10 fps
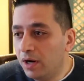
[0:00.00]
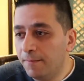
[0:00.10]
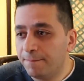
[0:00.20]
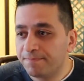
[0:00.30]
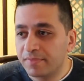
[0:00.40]

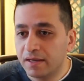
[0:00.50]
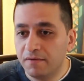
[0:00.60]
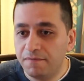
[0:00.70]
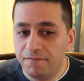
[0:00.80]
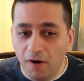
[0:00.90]
Well,
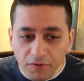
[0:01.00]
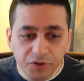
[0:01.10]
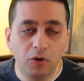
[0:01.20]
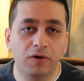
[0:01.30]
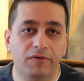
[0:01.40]

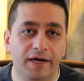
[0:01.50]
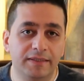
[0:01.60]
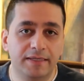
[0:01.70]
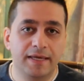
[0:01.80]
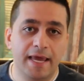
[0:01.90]
fault
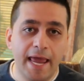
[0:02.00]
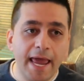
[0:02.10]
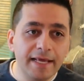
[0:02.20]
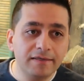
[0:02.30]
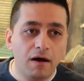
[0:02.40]
tolerant
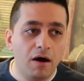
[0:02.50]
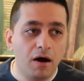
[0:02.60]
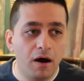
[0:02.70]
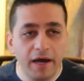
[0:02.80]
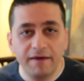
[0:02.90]
and
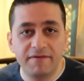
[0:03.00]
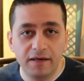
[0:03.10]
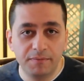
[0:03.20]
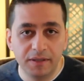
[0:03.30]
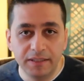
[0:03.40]
high
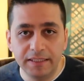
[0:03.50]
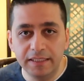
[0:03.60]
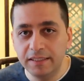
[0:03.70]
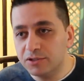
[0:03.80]
availability,